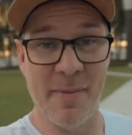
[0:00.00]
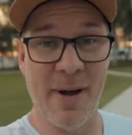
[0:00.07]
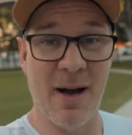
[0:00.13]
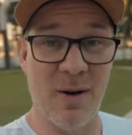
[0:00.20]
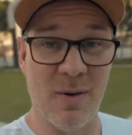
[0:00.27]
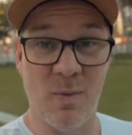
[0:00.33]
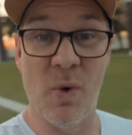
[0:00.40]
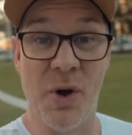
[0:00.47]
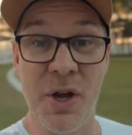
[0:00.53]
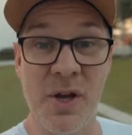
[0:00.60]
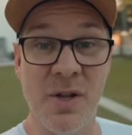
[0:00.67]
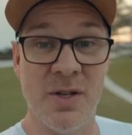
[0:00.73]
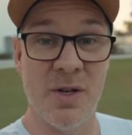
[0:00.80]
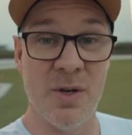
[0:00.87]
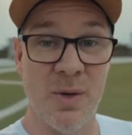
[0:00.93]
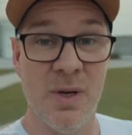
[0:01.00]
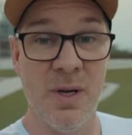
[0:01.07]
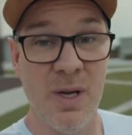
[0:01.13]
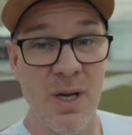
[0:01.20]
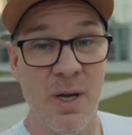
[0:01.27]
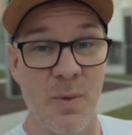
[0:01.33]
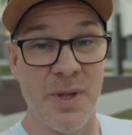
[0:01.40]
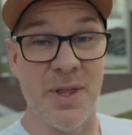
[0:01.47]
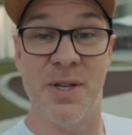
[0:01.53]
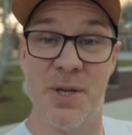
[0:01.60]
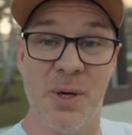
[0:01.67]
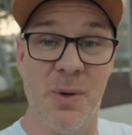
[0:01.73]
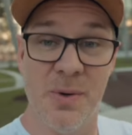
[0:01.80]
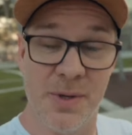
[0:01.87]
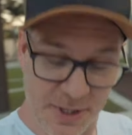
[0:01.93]
about what you can do with the
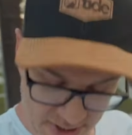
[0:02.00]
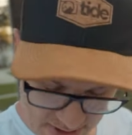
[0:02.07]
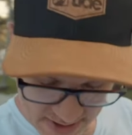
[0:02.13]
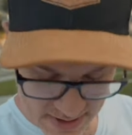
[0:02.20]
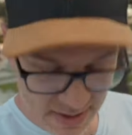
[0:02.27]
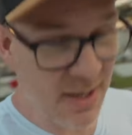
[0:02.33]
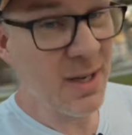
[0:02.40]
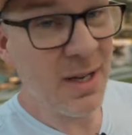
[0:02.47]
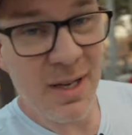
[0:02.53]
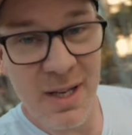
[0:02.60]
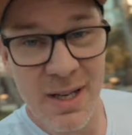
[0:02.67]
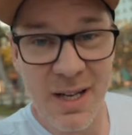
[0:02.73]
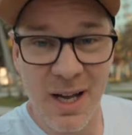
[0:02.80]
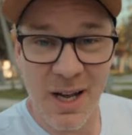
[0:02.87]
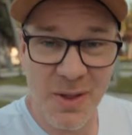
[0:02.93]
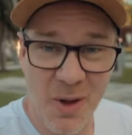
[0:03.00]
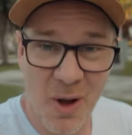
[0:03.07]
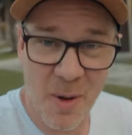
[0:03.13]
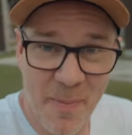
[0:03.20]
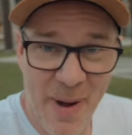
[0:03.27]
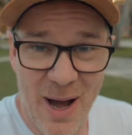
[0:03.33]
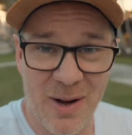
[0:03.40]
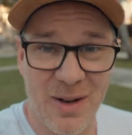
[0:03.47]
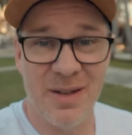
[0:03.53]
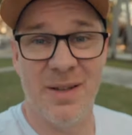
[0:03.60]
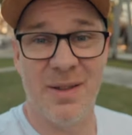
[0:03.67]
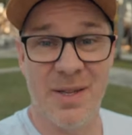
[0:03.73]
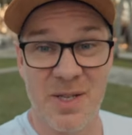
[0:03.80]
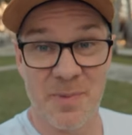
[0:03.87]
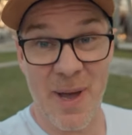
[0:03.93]
tools and not about
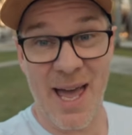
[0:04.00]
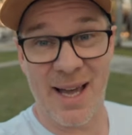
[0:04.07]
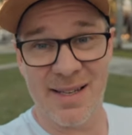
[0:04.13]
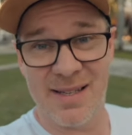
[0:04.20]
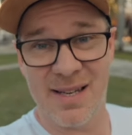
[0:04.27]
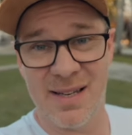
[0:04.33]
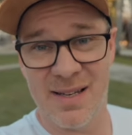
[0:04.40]
the specs.